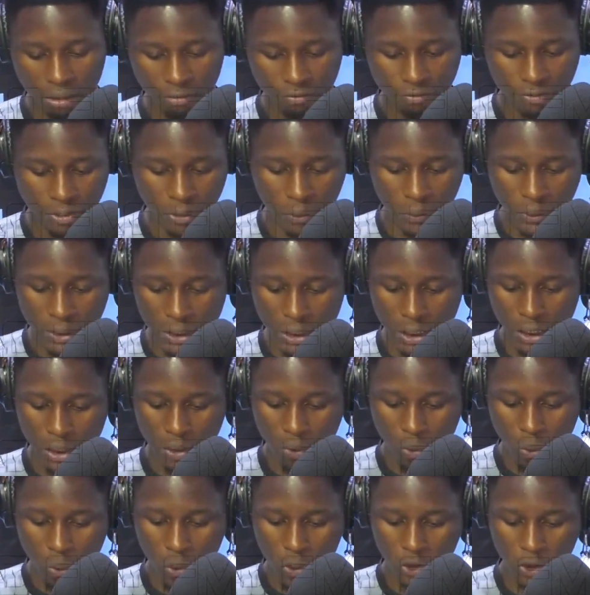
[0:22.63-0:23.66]

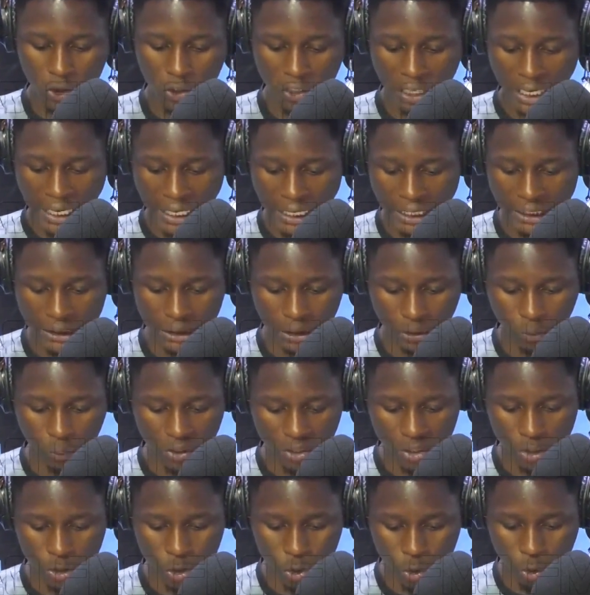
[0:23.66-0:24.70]
Frequently wash your hands
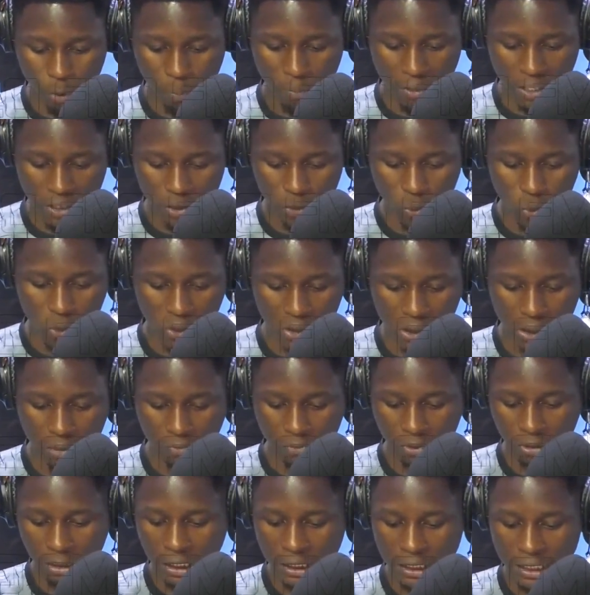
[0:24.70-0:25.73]
with soap and water
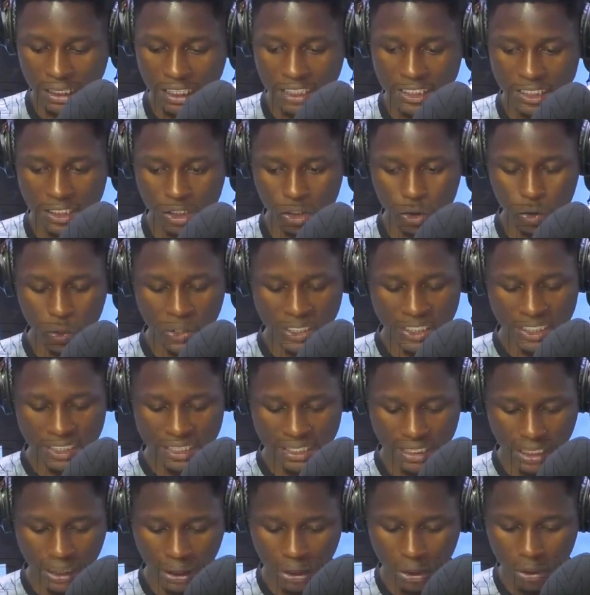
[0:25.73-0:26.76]
for at least 20
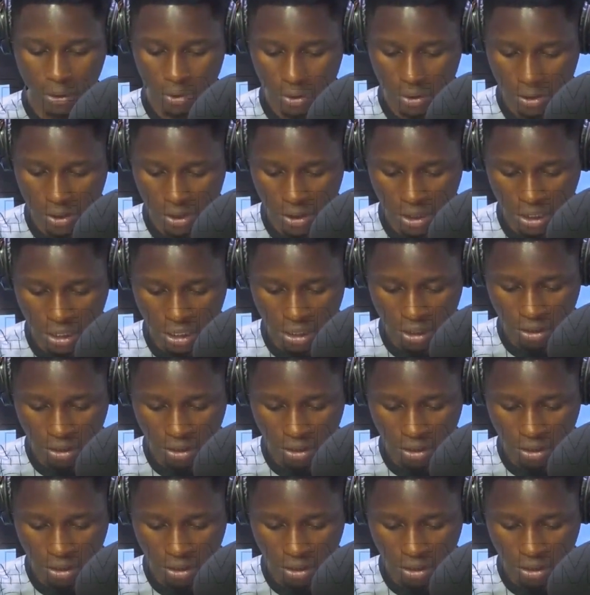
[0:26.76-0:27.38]
seconds.